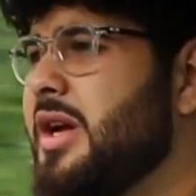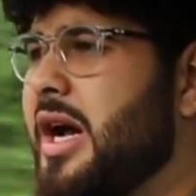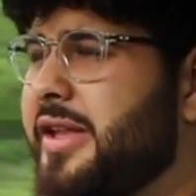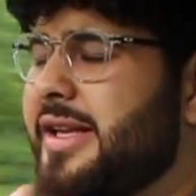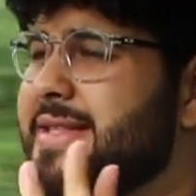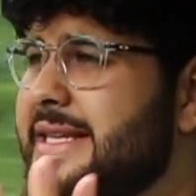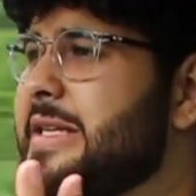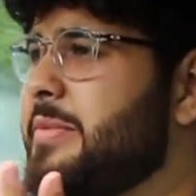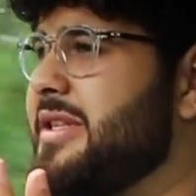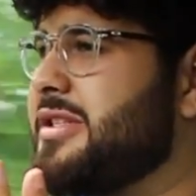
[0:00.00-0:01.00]
I think the
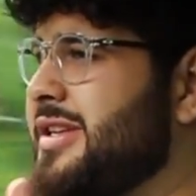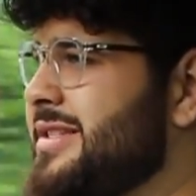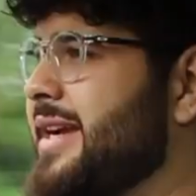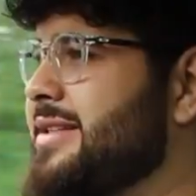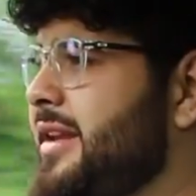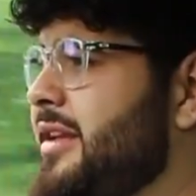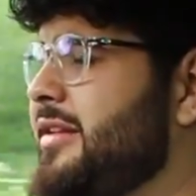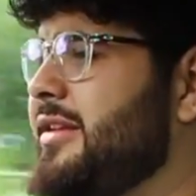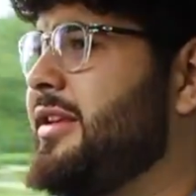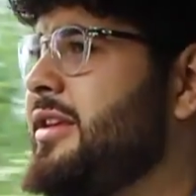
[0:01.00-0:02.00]
seating position is excellent.
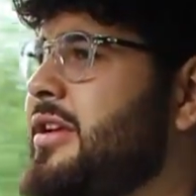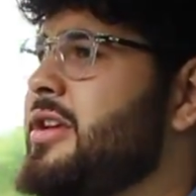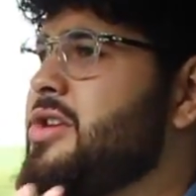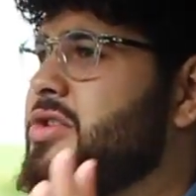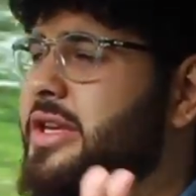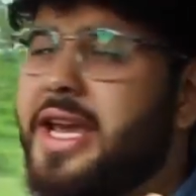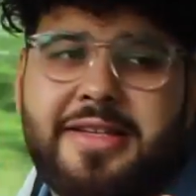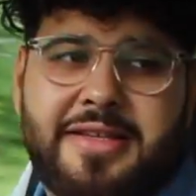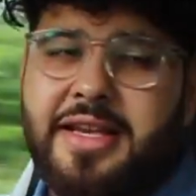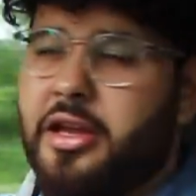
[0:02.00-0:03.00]
You get
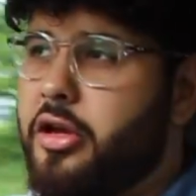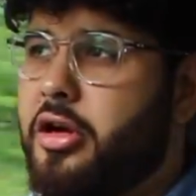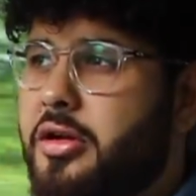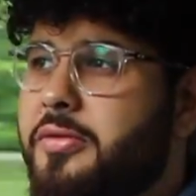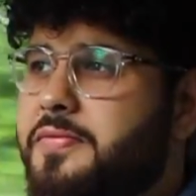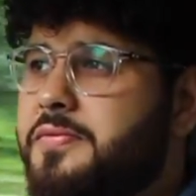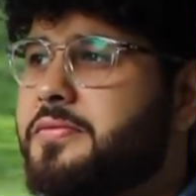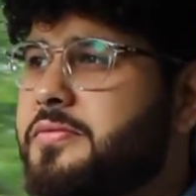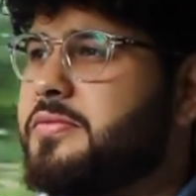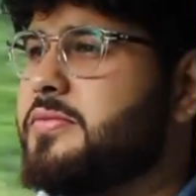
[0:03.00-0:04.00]
to see a lot.
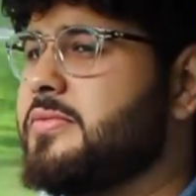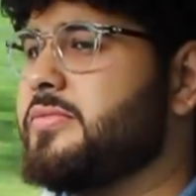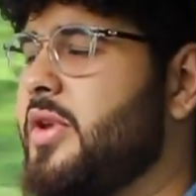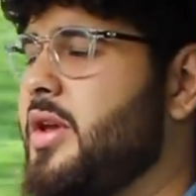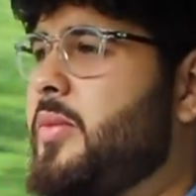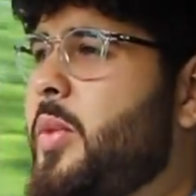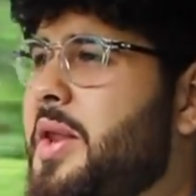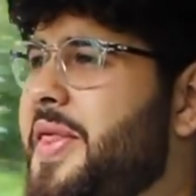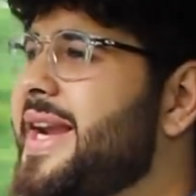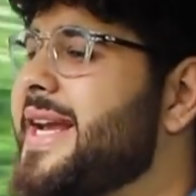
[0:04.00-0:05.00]

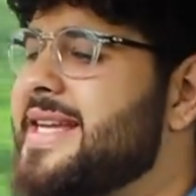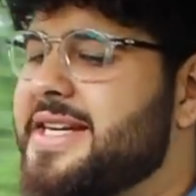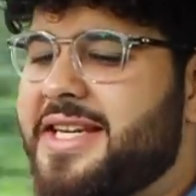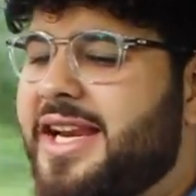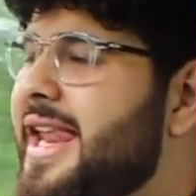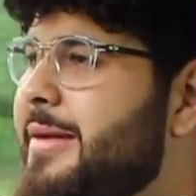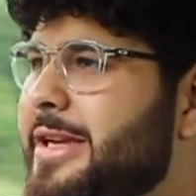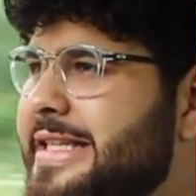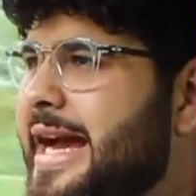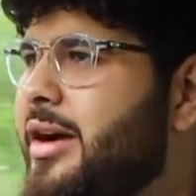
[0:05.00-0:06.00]
One thing that's actually let
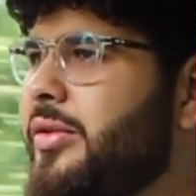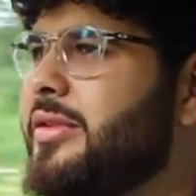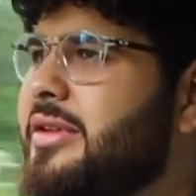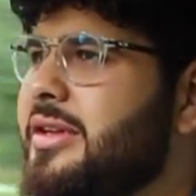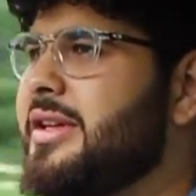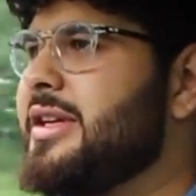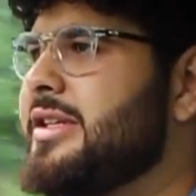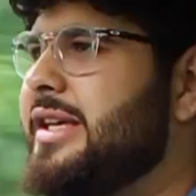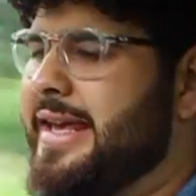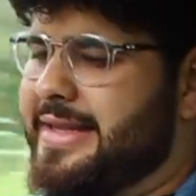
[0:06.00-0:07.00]
me down
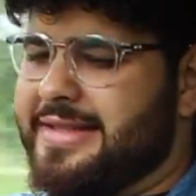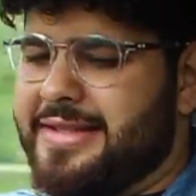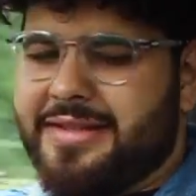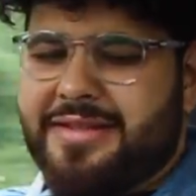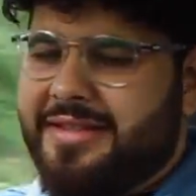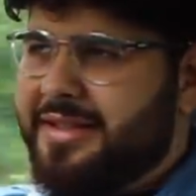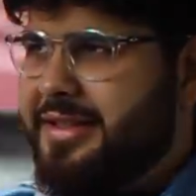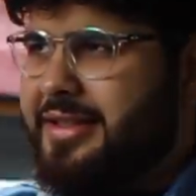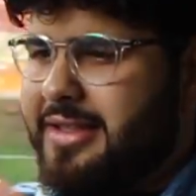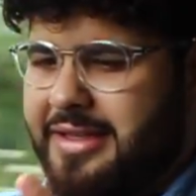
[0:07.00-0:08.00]
is
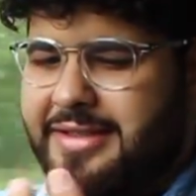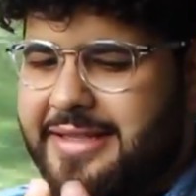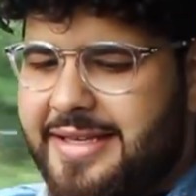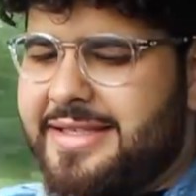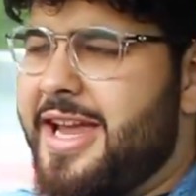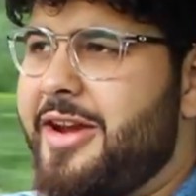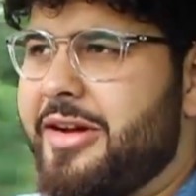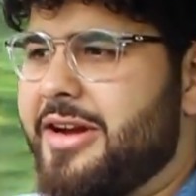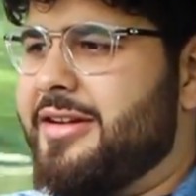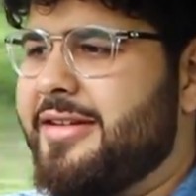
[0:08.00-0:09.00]
the
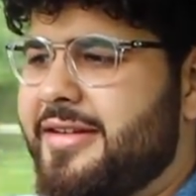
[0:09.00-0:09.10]
interior.